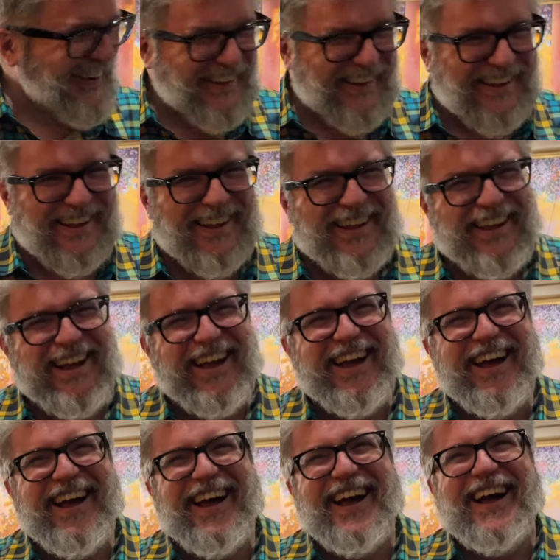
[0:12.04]

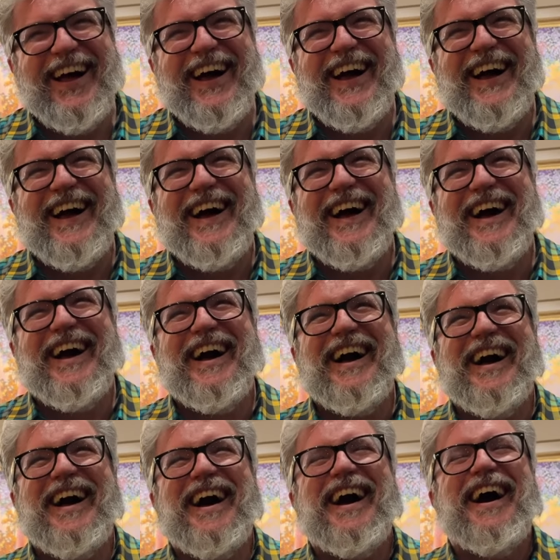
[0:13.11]

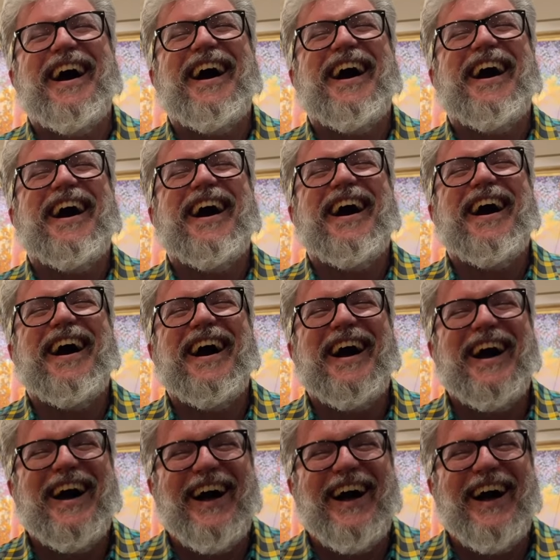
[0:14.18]
(not speaking)